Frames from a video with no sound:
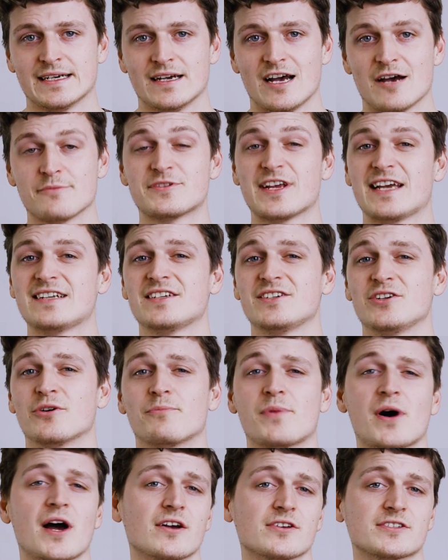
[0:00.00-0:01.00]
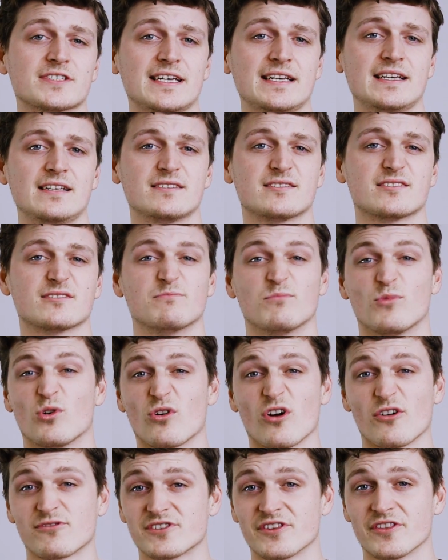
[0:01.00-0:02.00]
Updating your BIOS is,
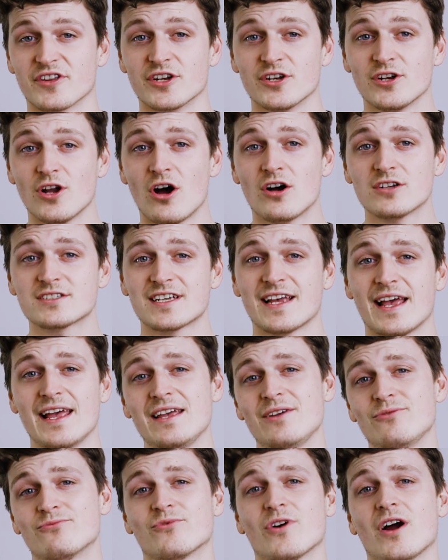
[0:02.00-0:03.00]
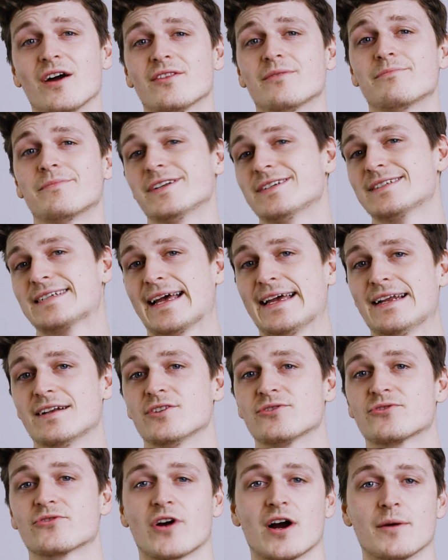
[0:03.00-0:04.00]
more often than not, a rather mundane
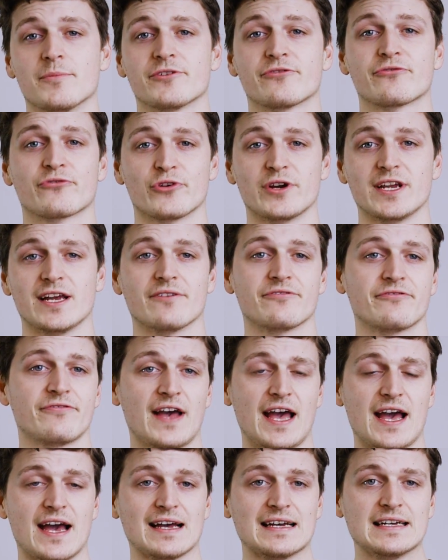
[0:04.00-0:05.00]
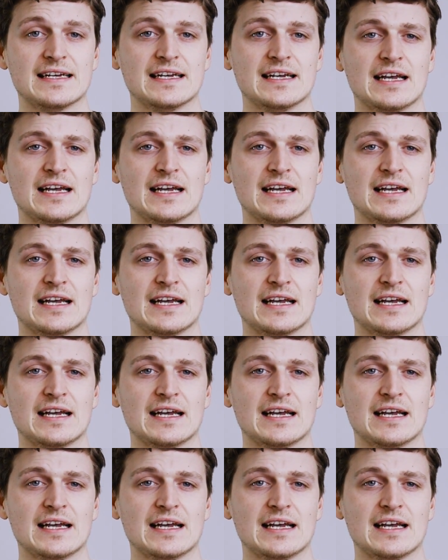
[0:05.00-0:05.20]
and drama-free affair.